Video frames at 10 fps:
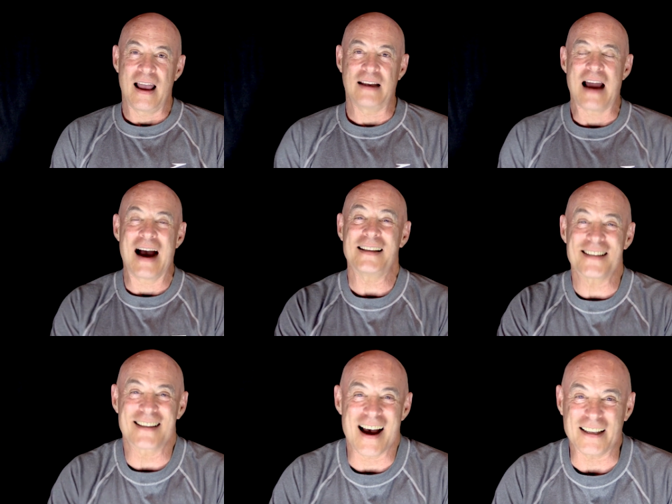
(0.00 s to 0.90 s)
And
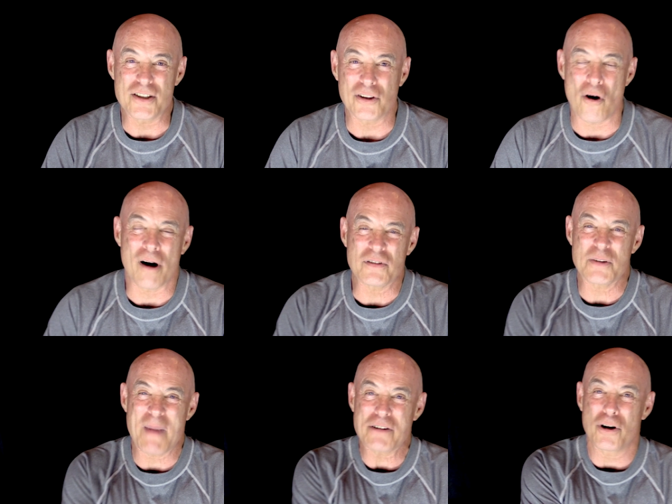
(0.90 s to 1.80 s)
Einstein's law of
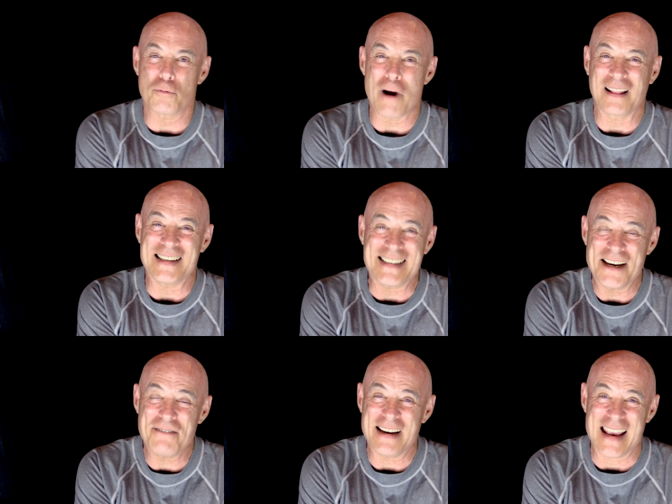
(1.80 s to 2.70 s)
special
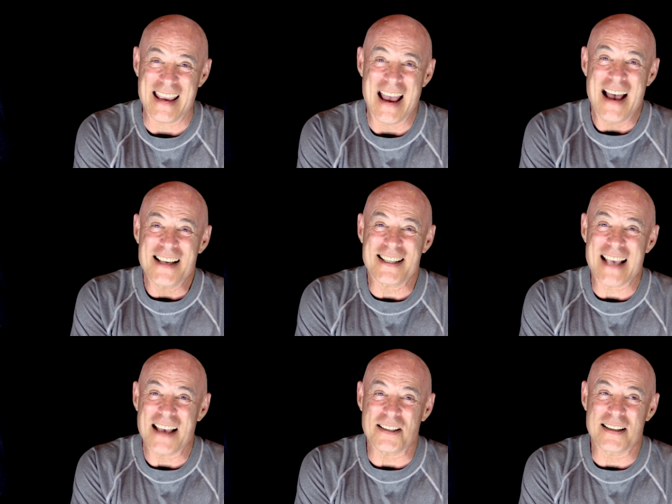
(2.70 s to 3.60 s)
relativity
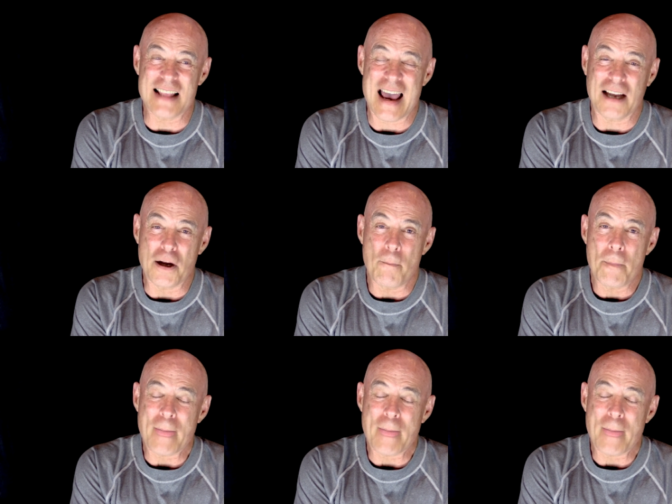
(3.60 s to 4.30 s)
says that